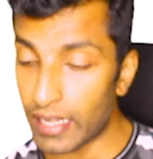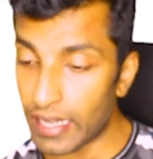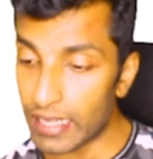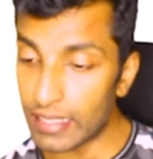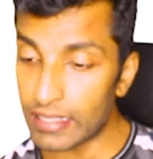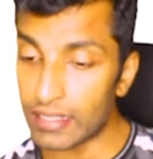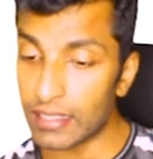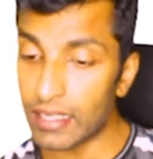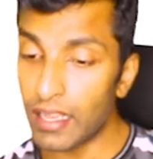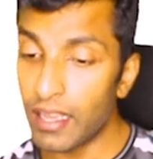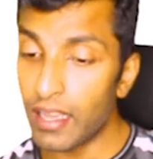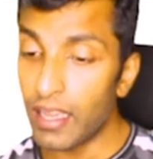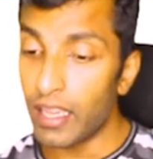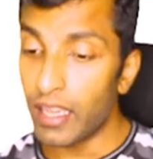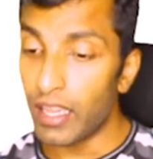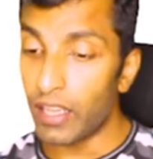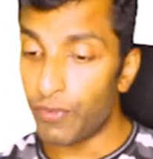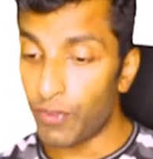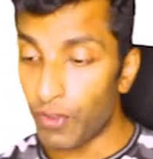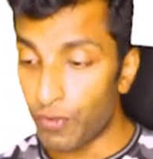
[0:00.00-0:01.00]
case
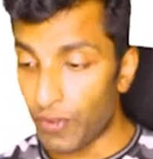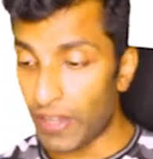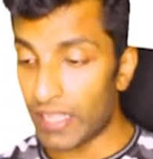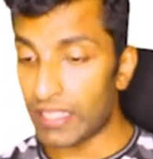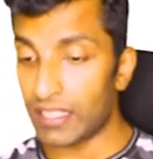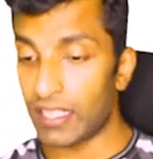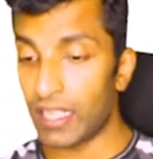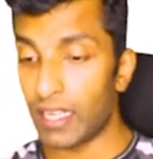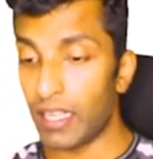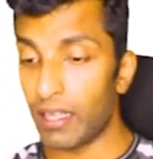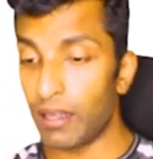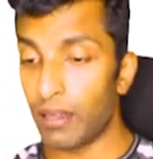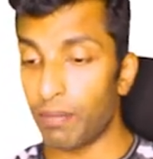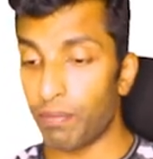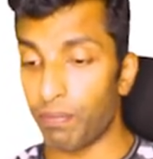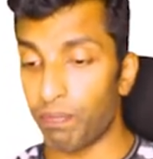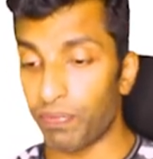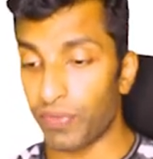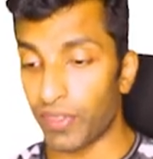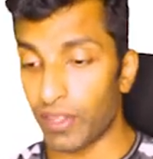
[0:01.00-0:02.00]
if you face
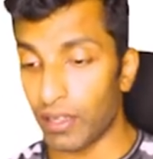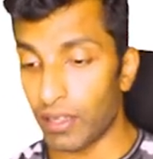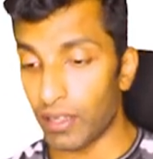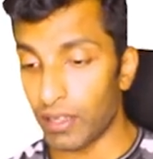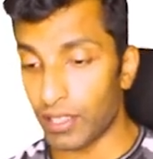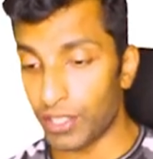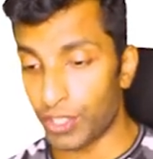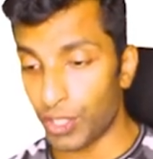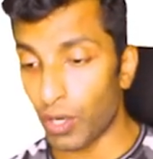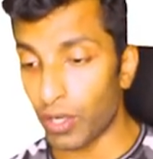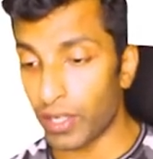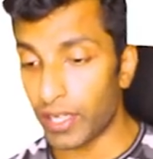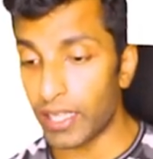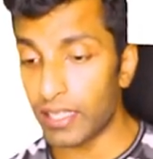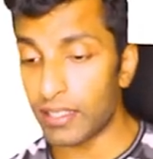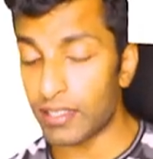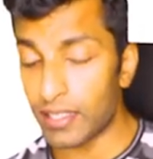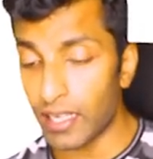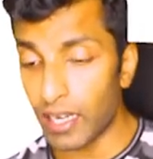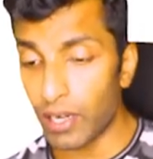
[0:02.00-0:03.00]
any
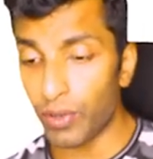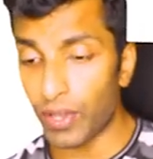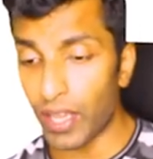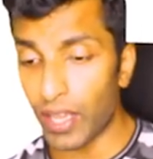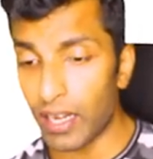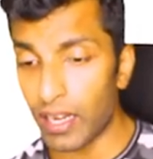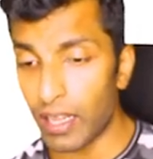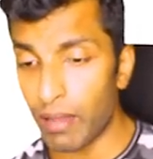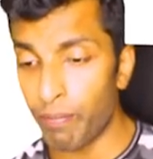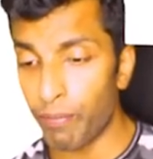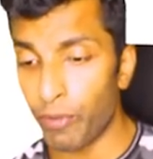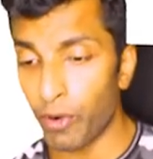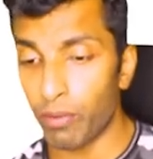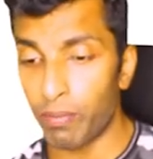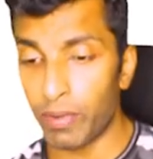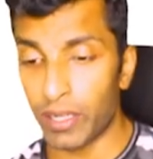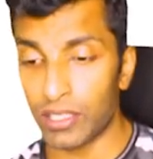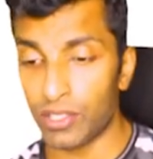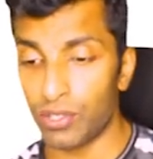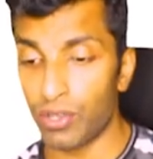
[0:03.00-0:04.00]
shortage, still you can
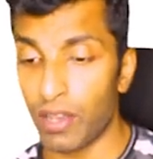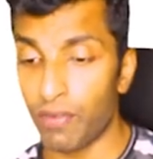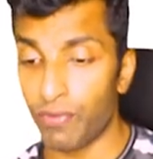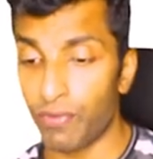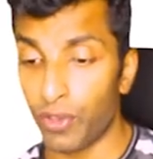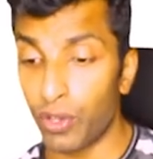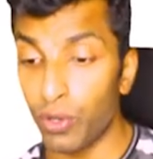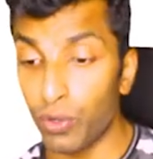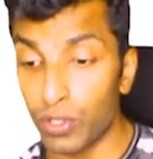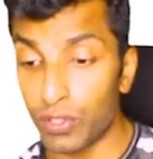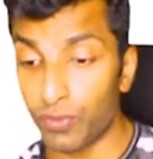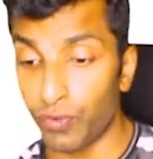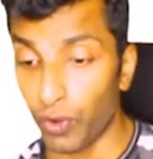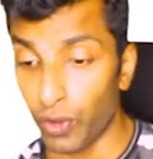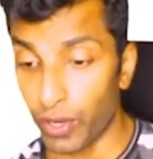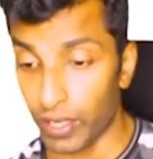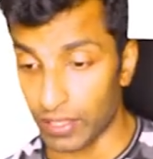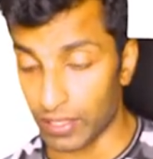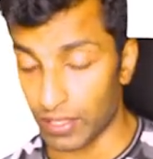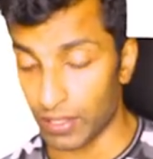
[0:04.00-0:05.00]
import because you have huge
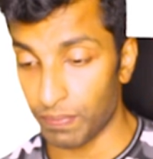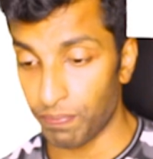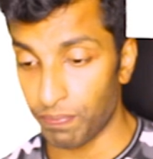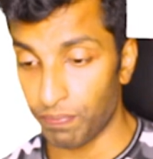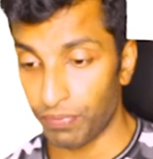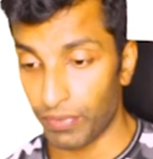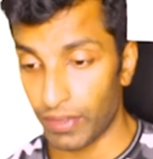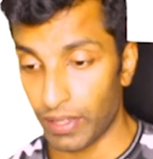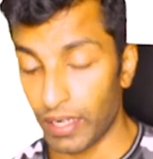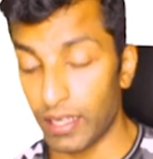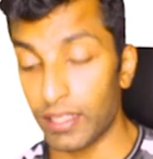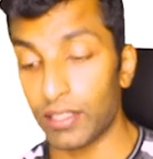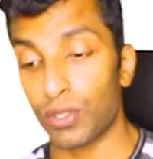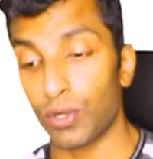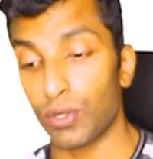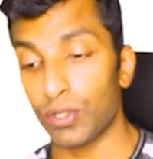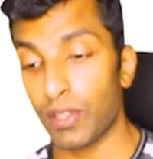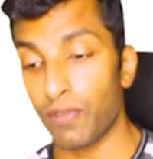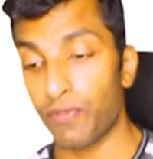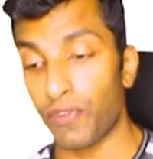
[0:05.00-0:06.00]
forex. It is
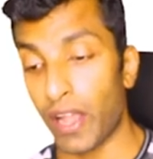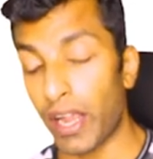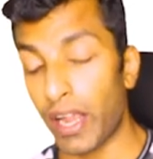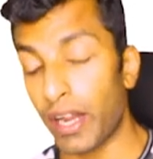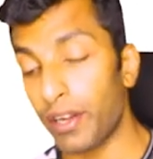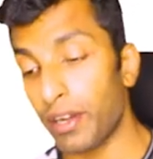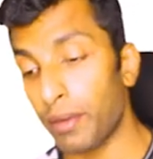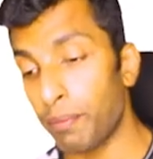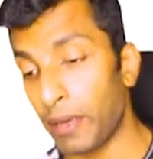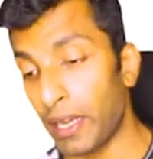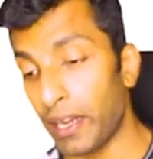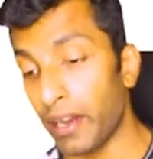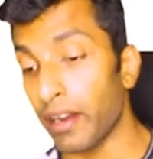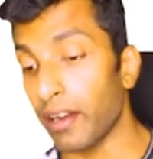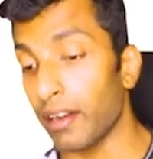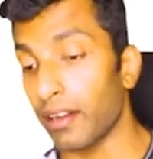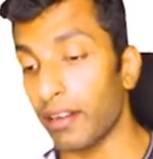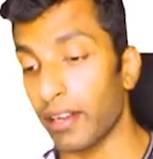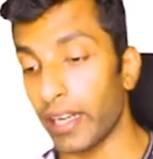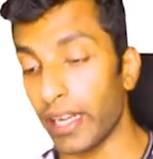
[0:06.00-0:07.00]
crossing 500
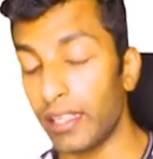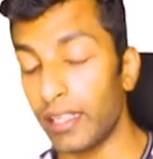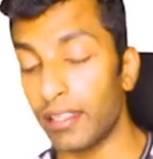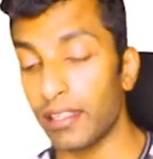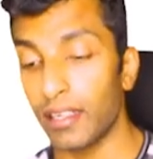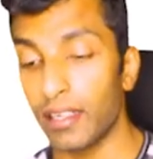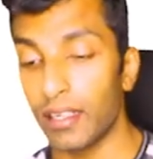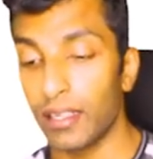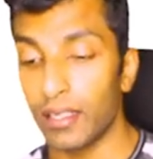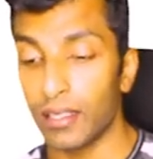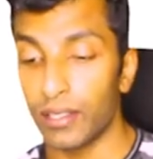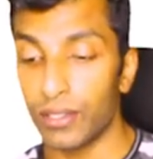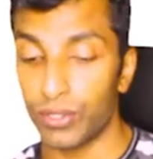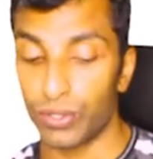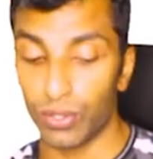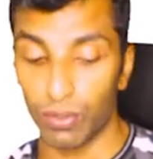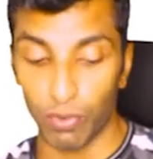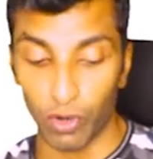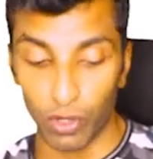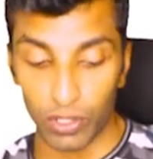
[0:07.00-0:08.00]
billion, right?
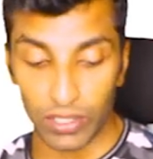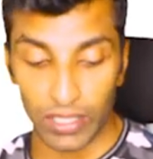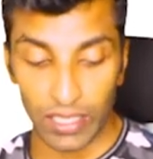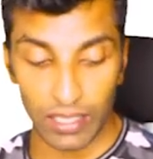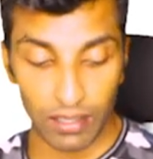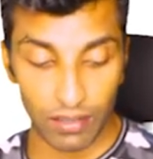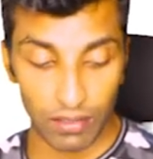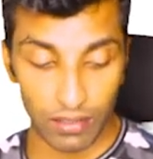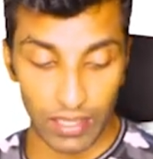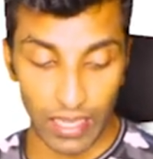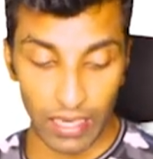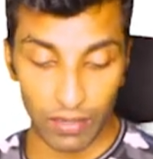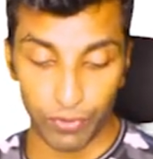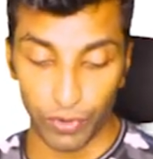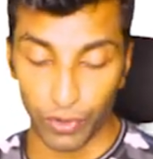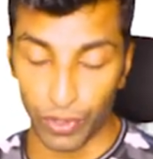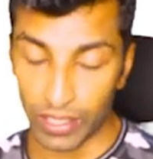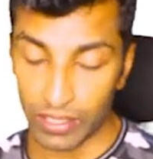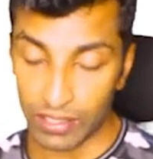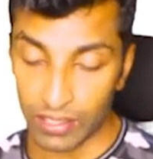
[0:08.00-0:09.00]
So more than that
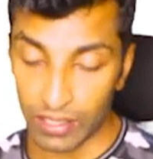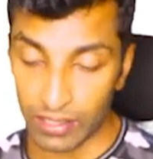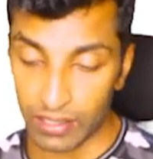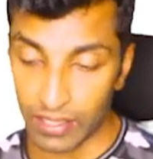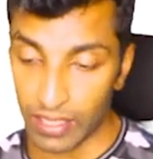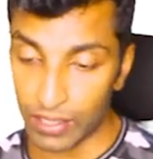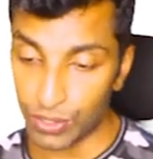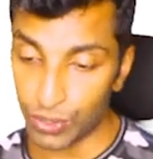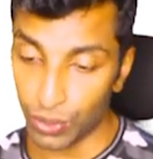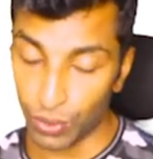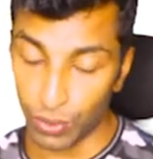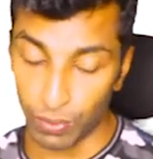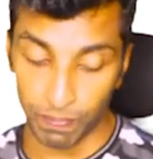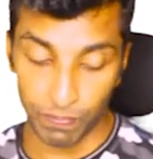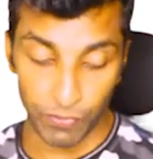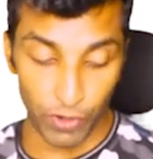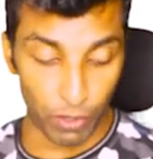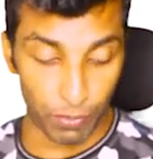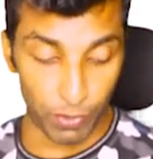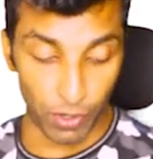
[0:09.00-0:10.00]
forex is there,
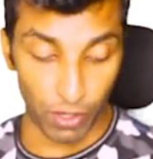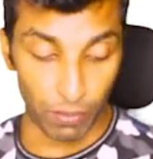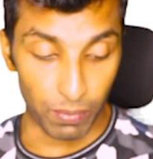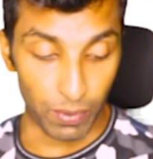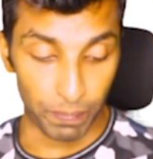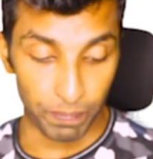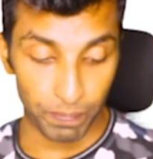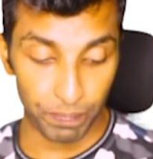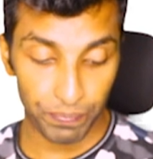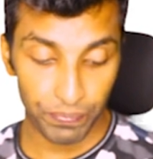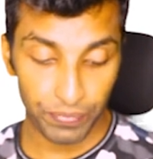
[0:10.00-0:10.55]
so no problem.